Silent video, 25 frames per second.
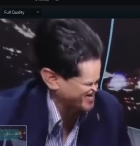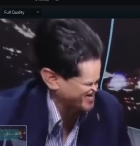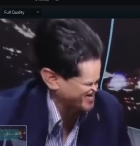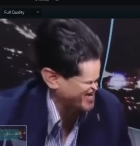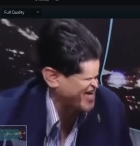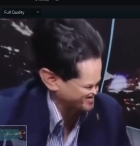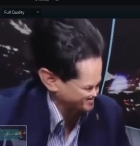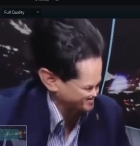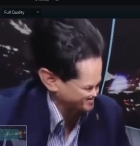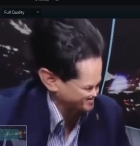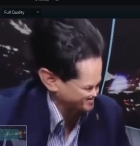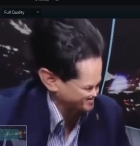
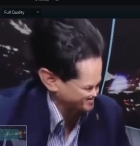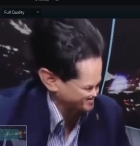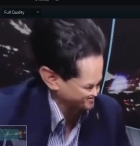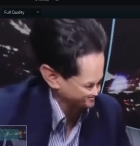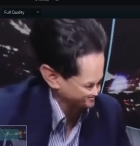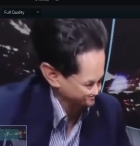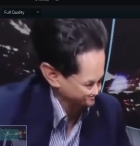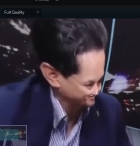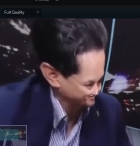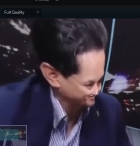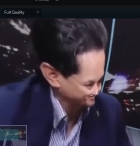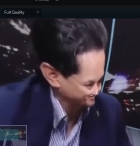
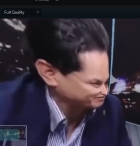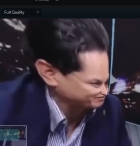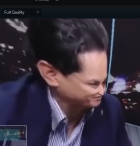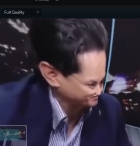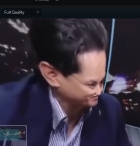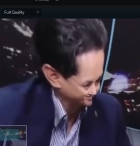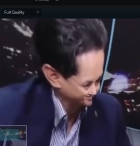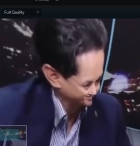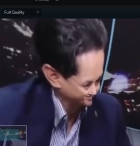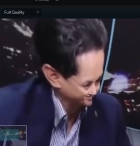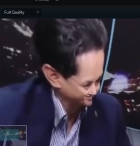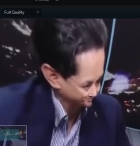
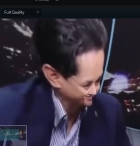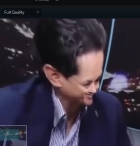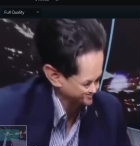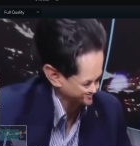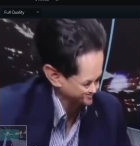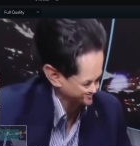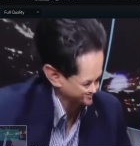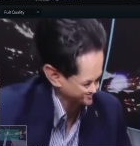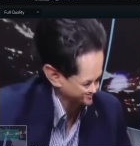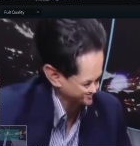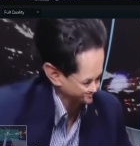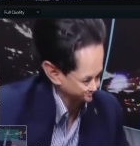
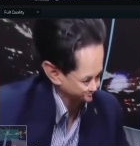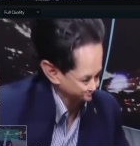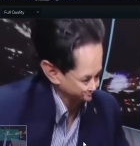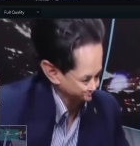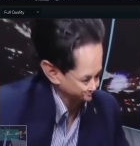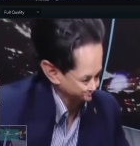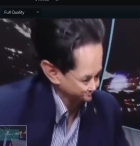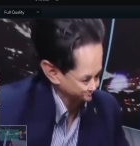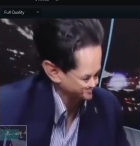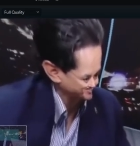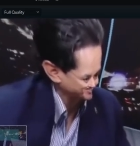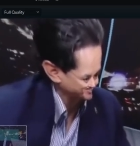
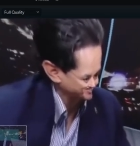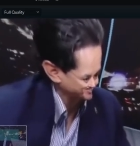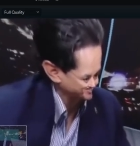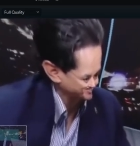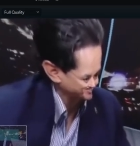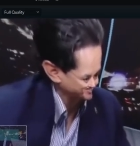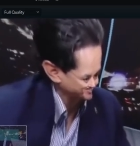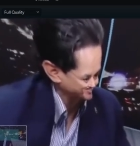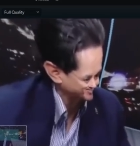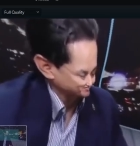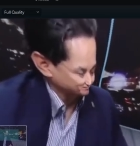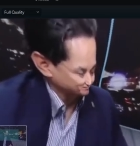
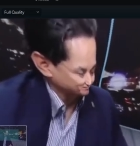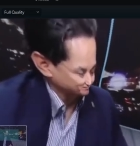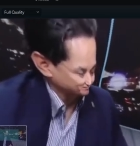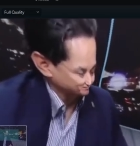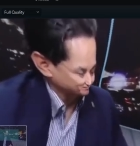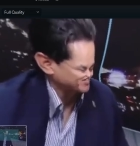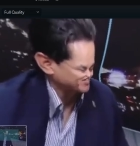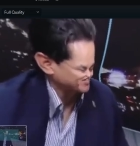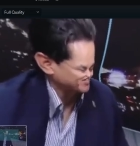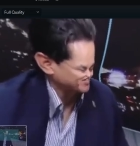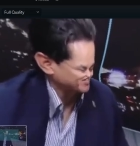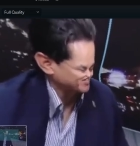
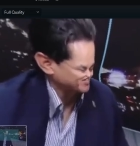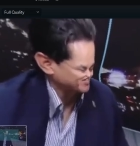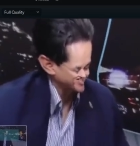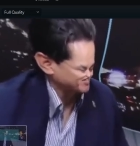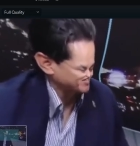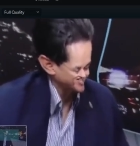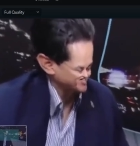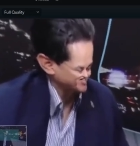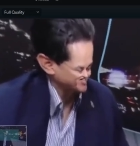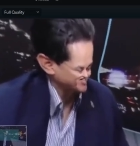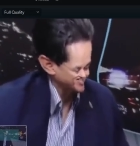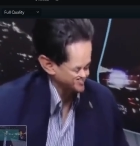
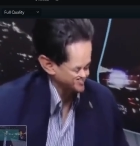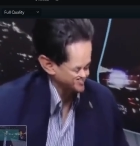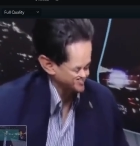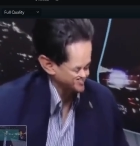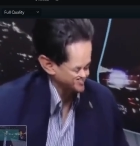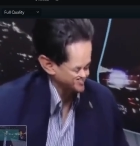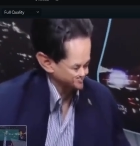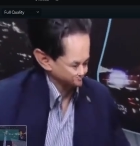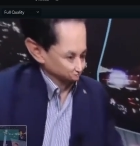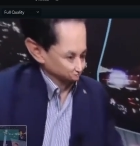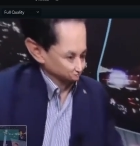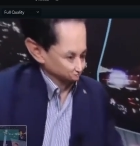
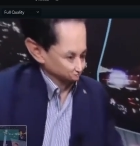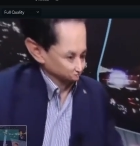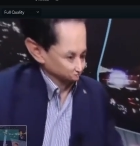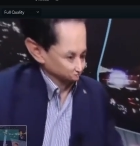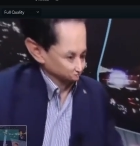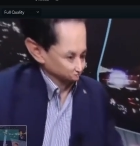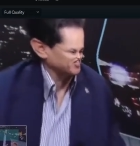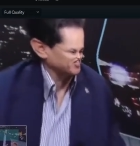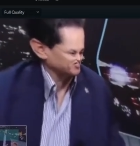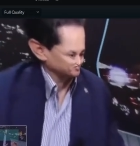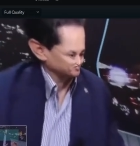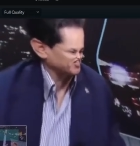
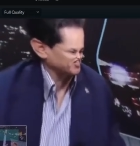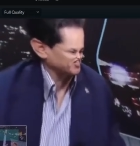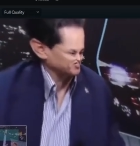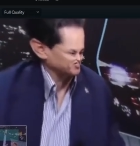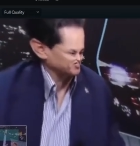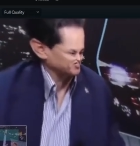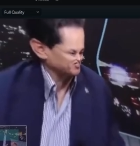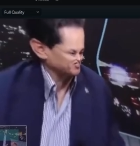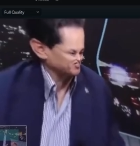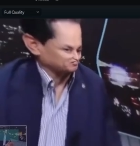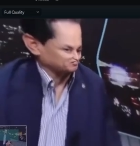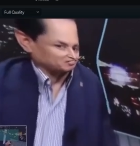
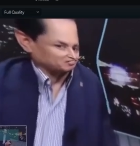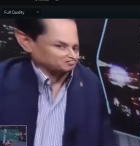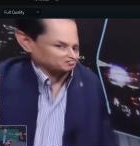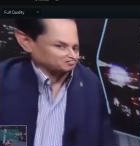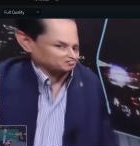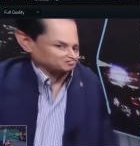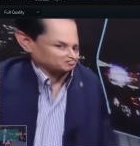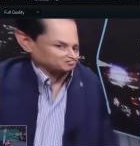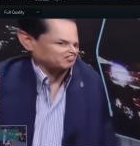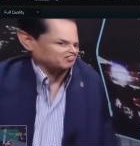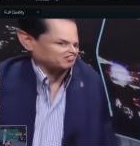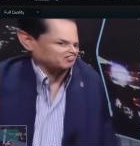
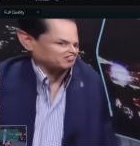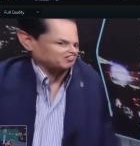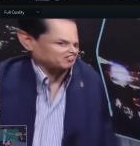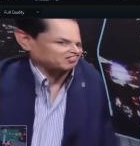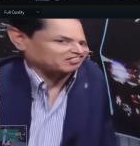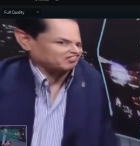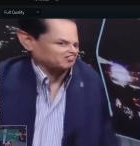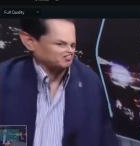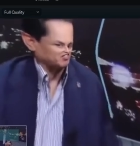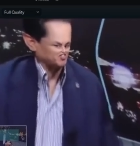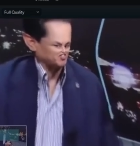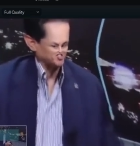
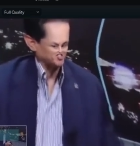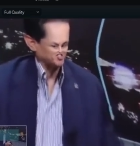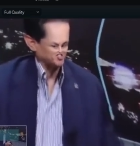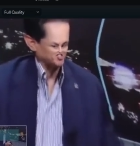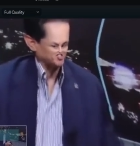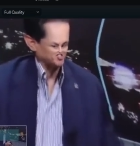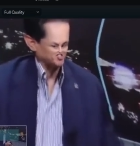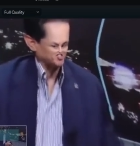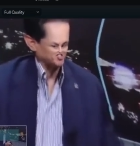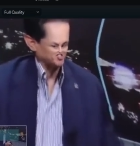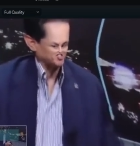Nothing is said.